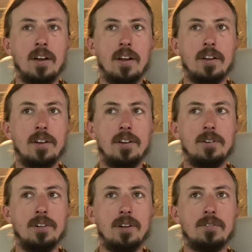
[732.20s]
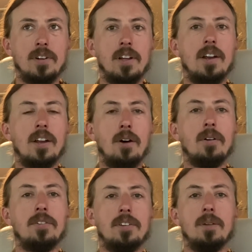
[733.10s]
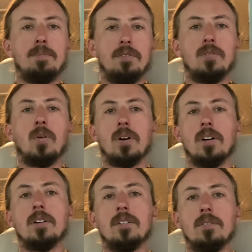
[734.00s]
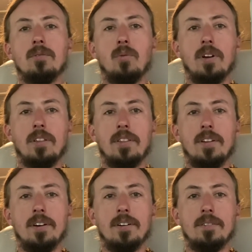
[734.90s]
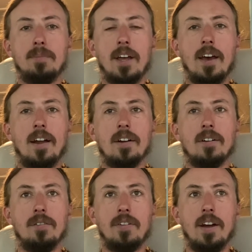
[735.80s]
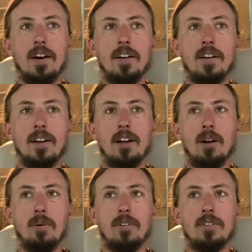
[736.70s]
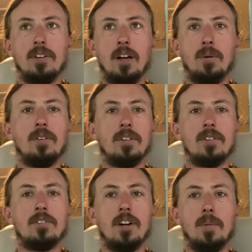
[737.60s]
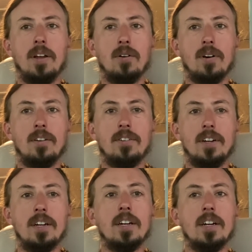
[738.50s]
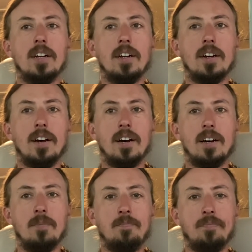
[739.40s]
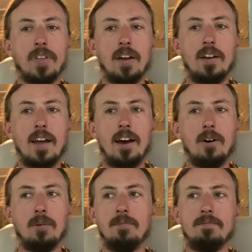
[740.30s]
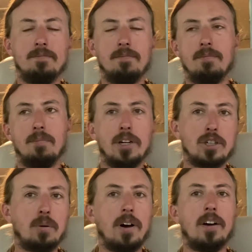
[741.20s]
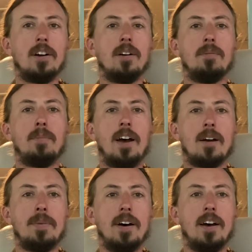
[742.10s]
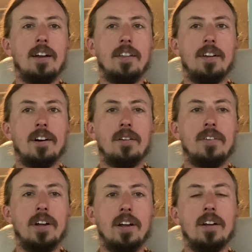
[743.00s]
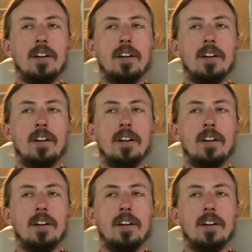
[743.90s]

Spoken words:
You really noticed it before with the mechanical fan. It was extremely noisy. Now much quieter back behind the RV.